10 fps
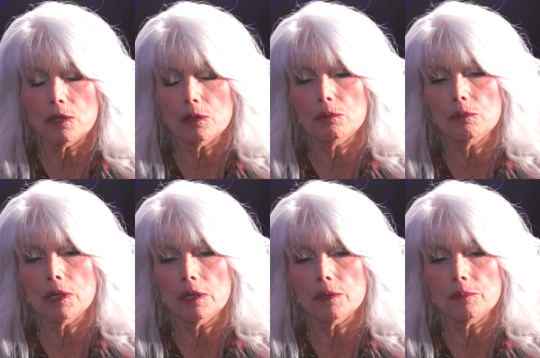to the
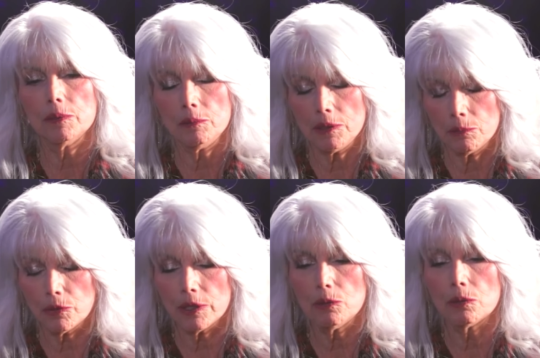soundtrack of the
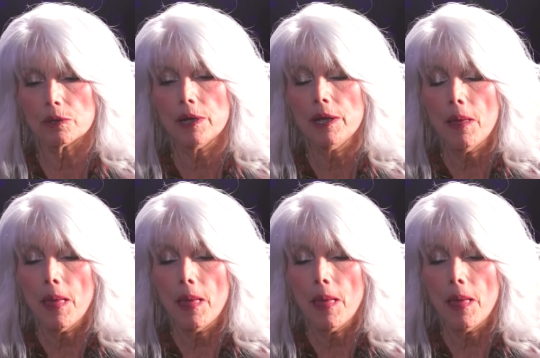critically acclaimed